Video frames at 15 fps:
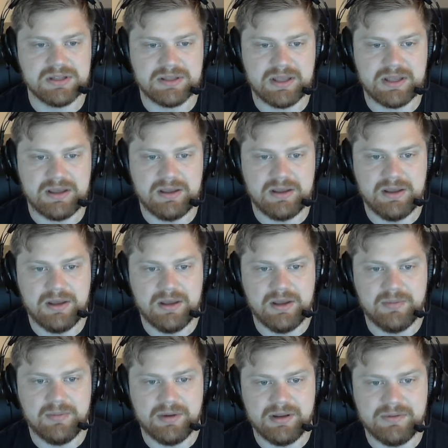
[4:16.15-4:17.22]
like that,
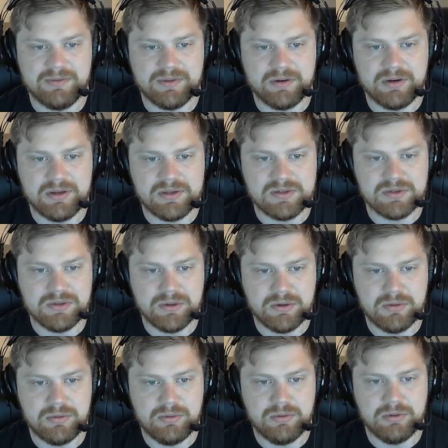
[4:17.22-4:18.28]
but if there is
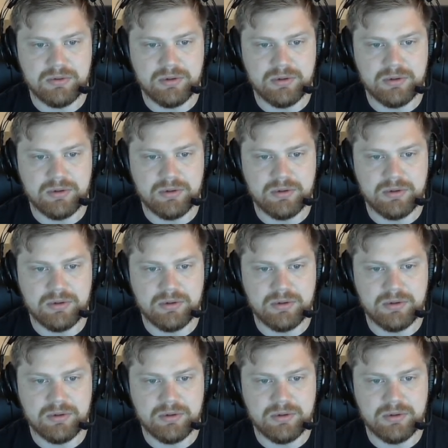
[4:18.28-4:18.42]
no